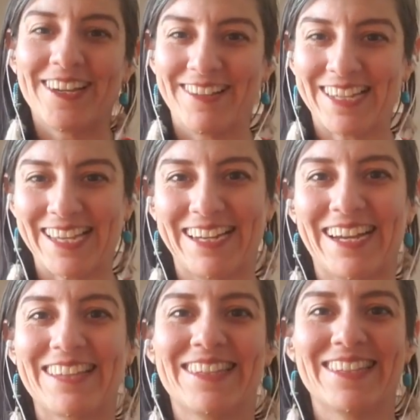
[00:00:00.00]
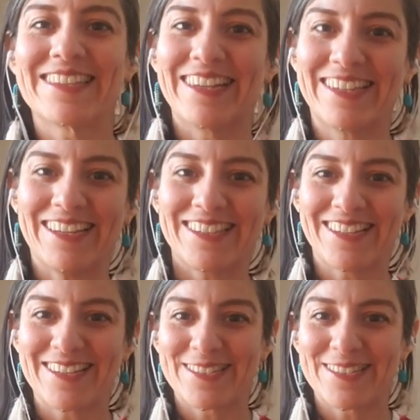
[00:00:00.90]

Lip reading: okay, I got this.